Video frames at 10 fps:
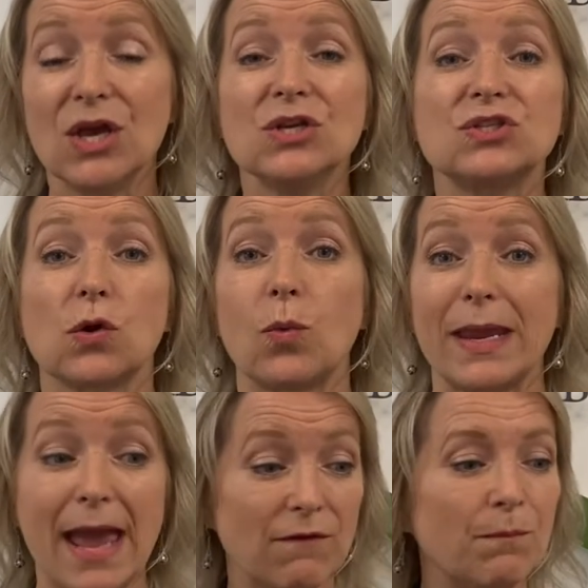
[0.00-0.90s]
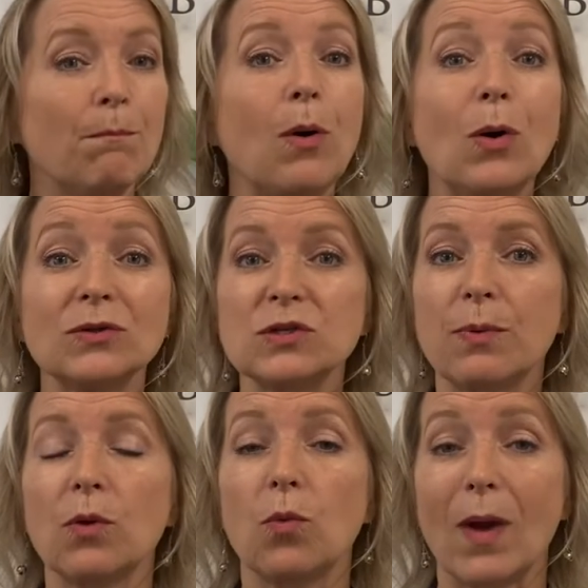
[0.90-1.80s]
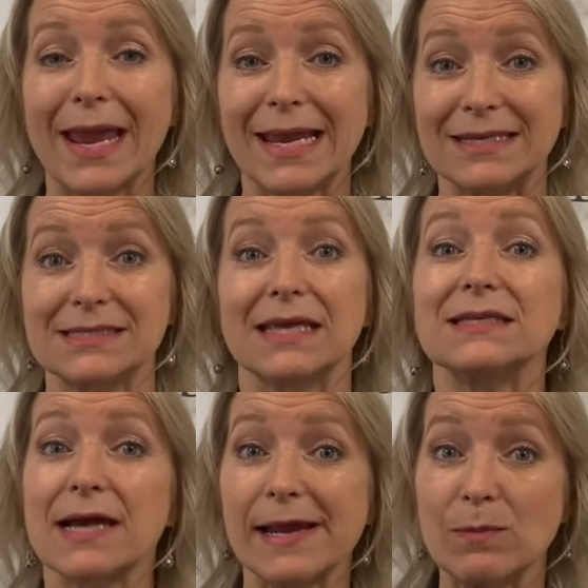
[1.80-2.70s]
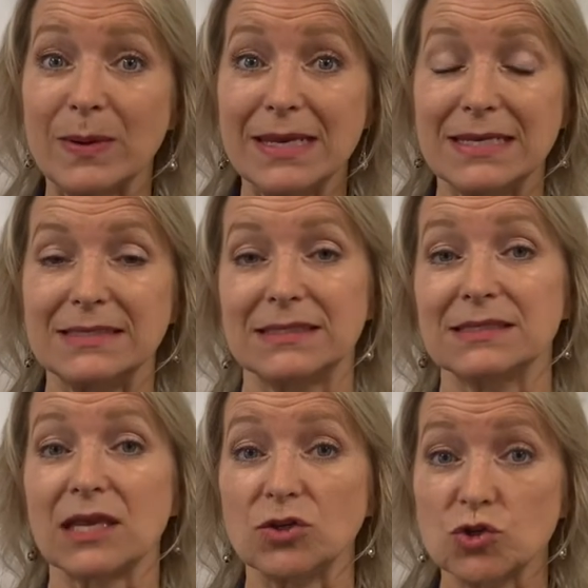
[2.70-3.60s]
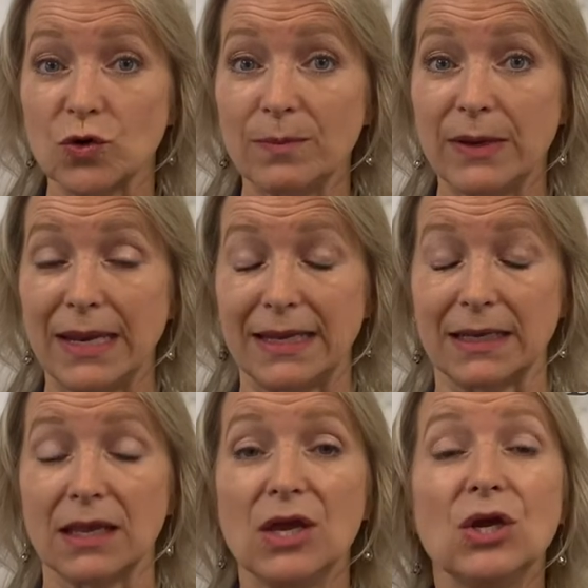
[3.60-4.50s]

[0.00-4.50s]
So we have multiple ways that diabetes is contributing